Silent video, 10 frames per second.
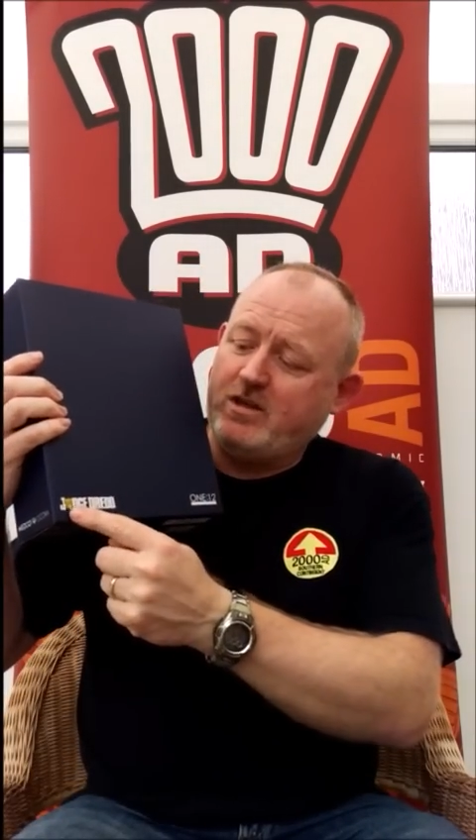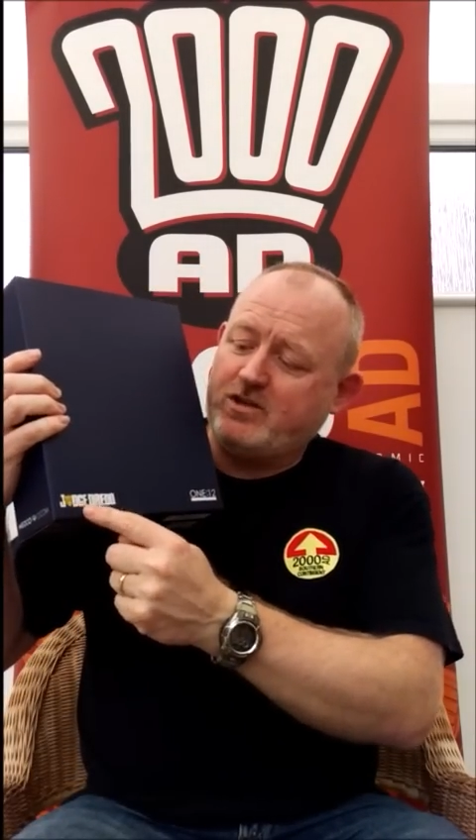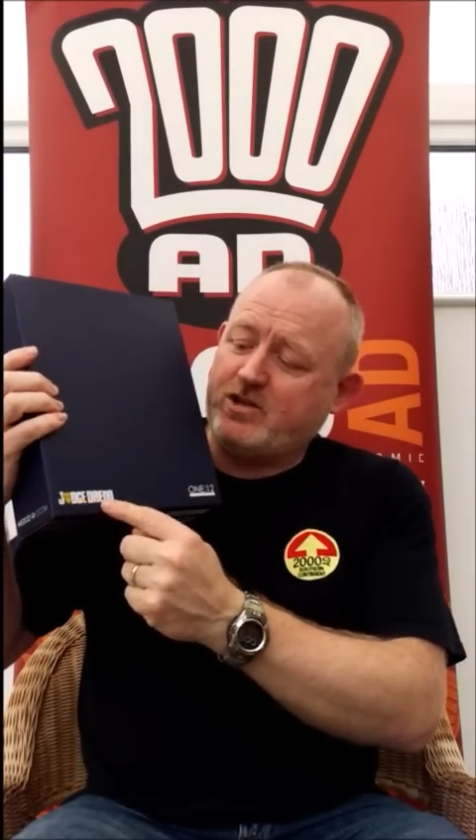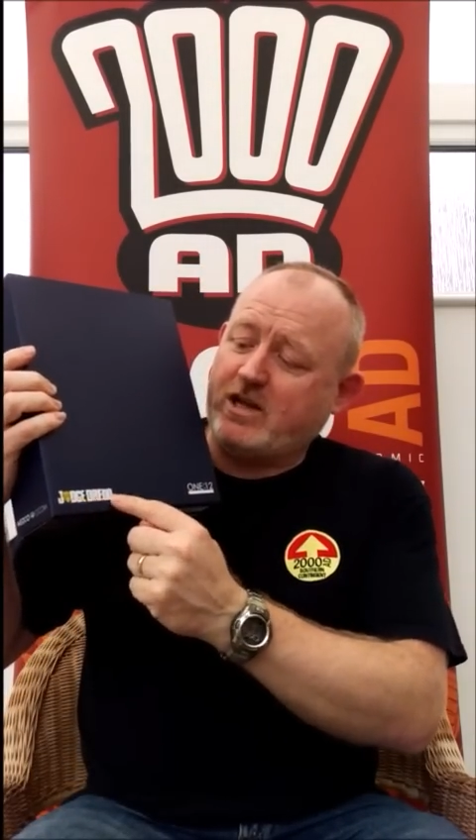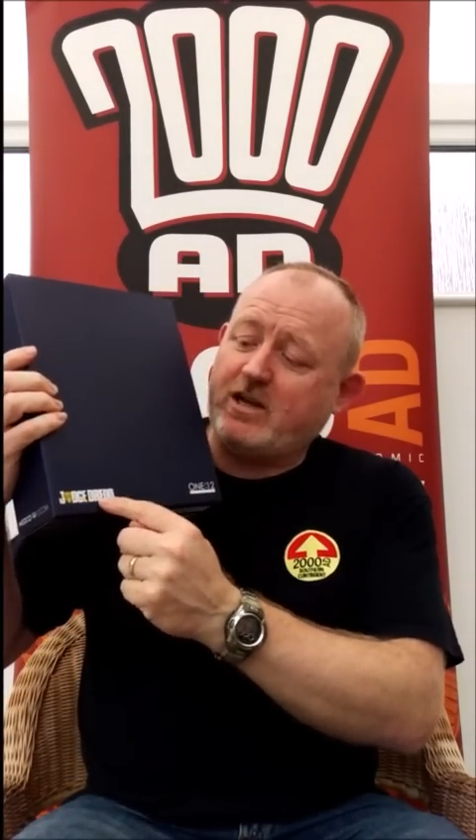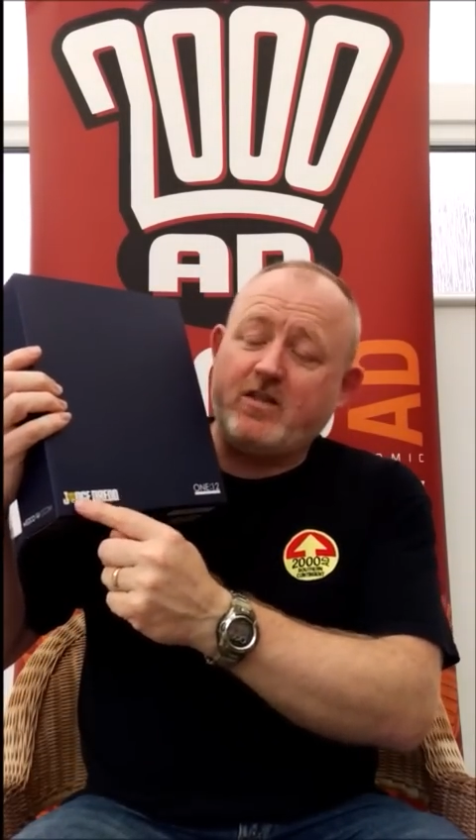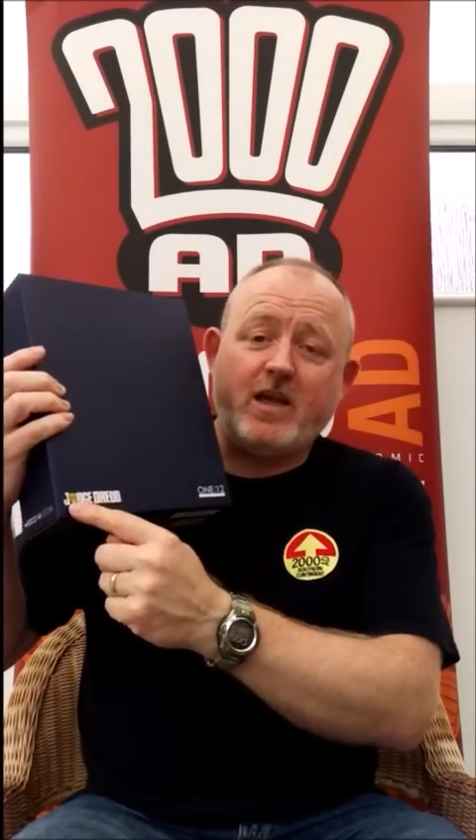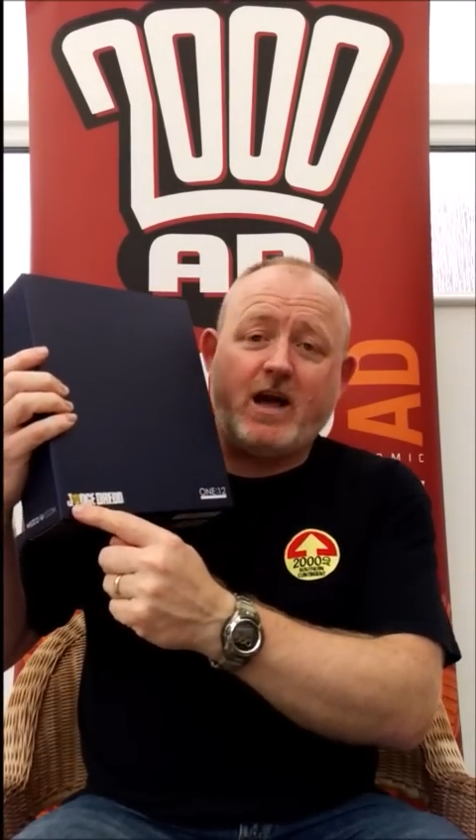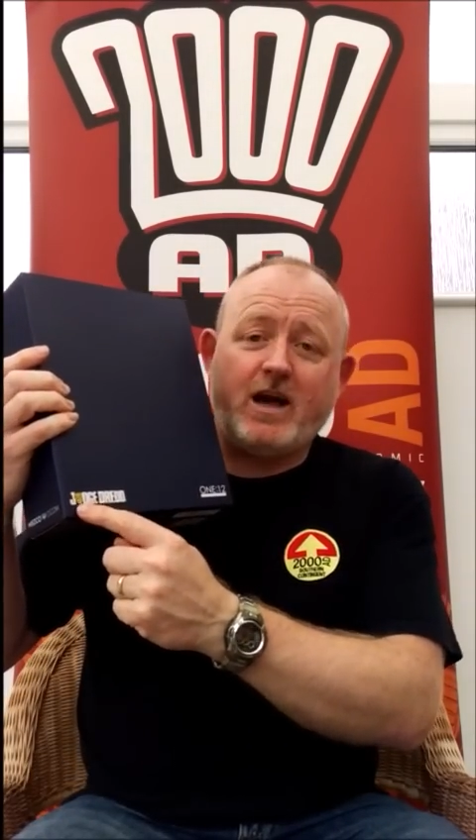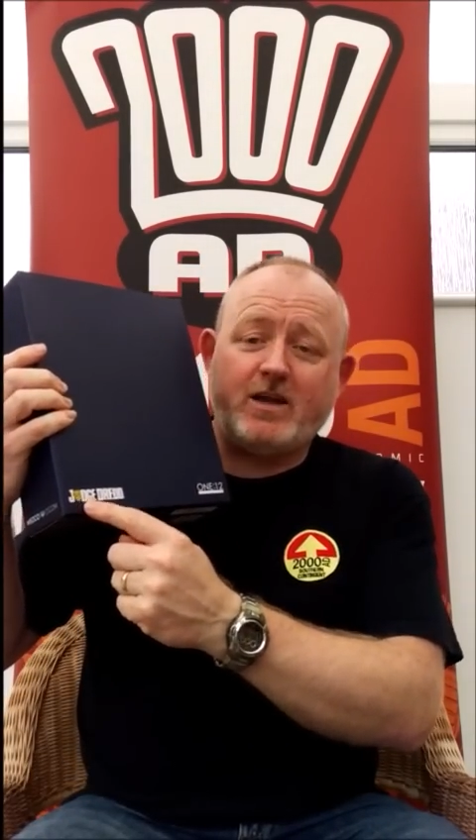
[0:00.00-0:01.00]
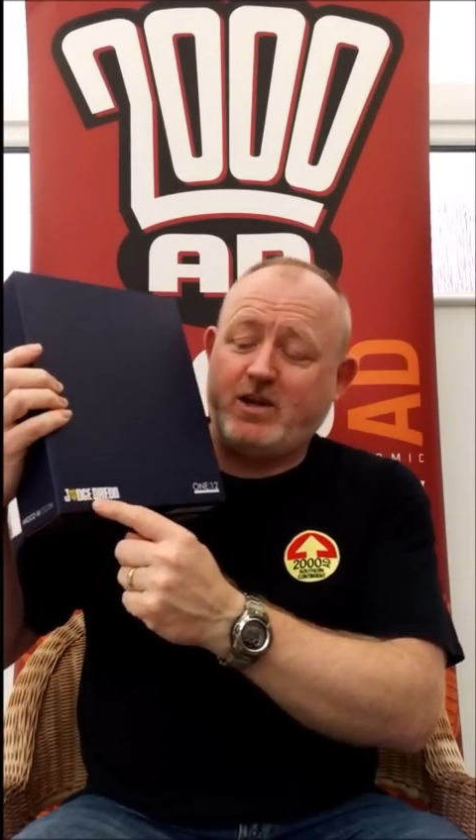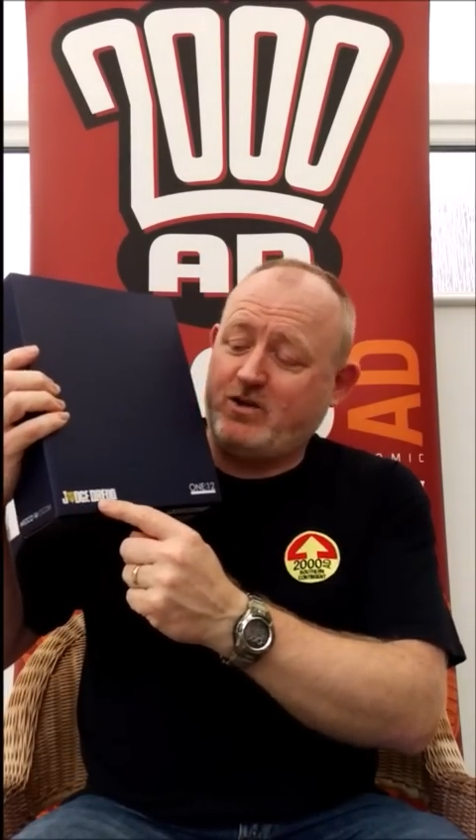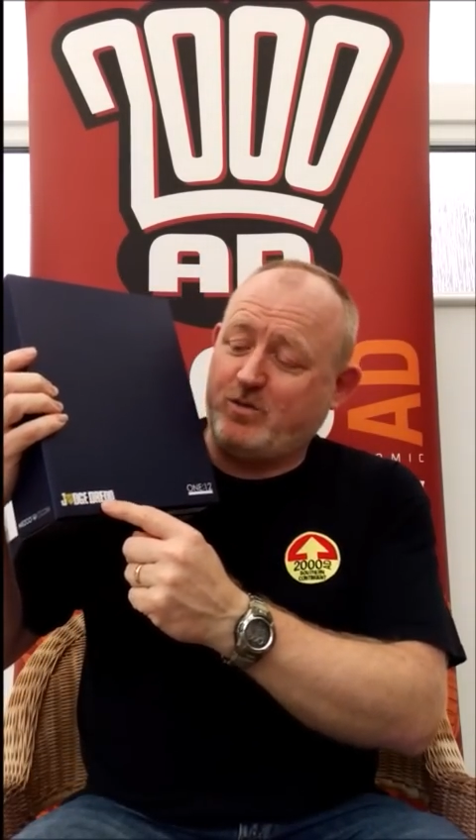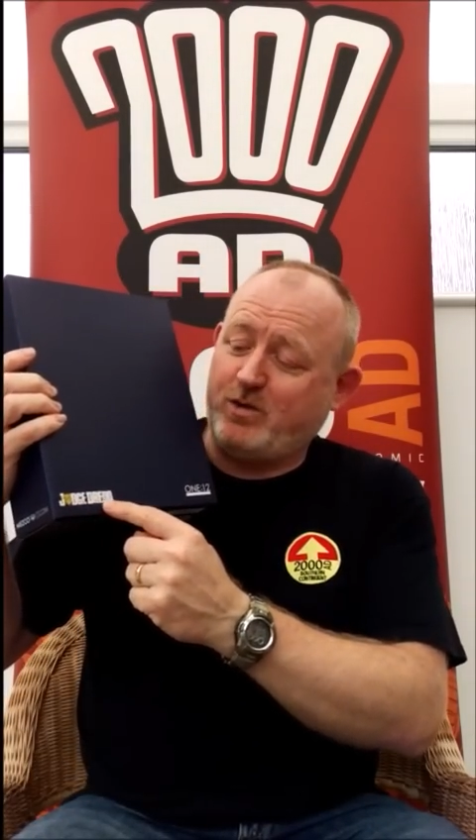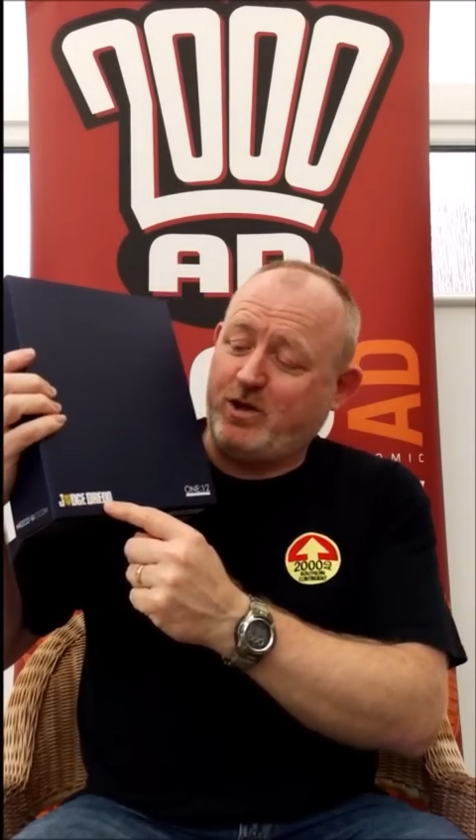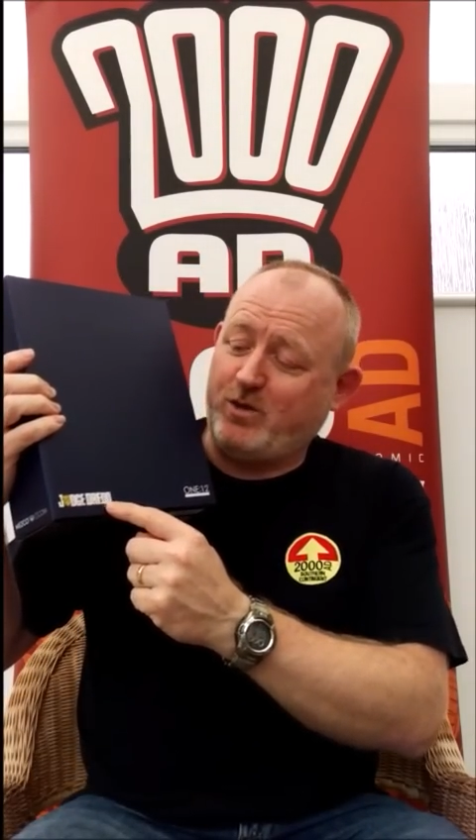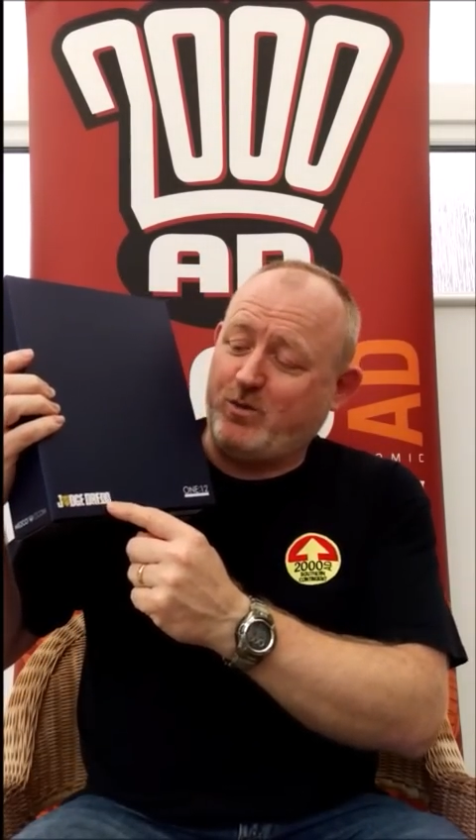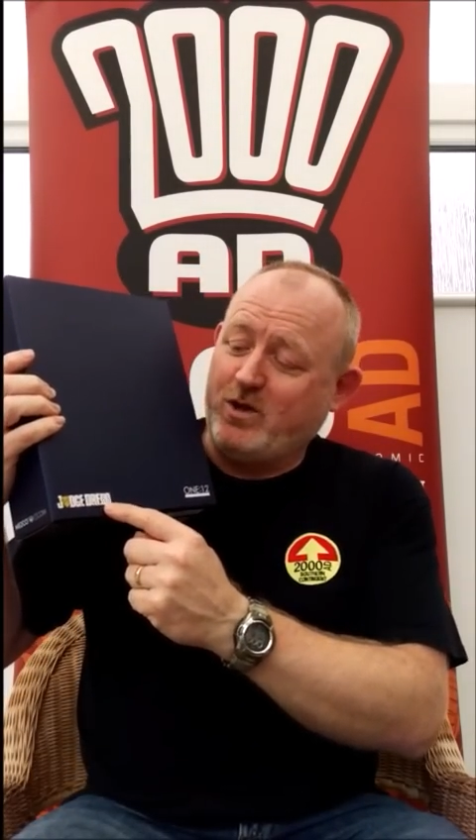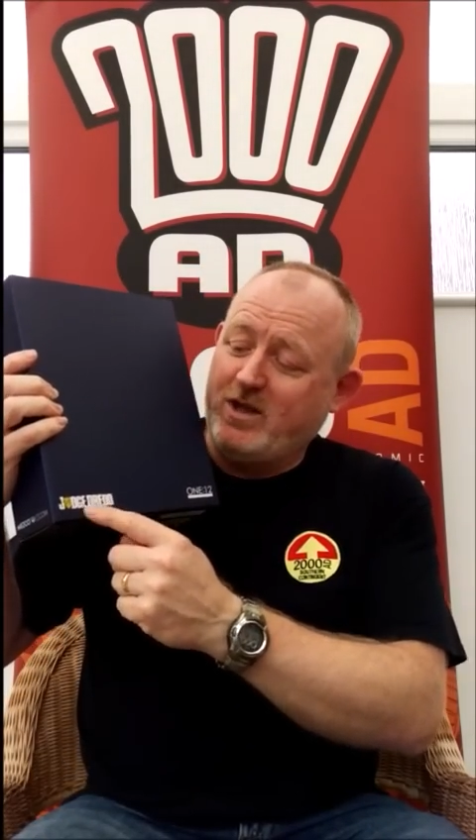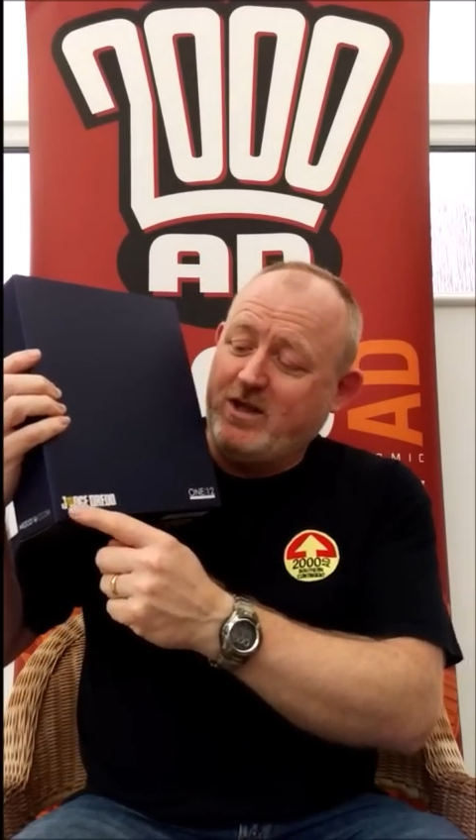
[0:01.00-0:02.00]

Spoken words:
sadly, the IDW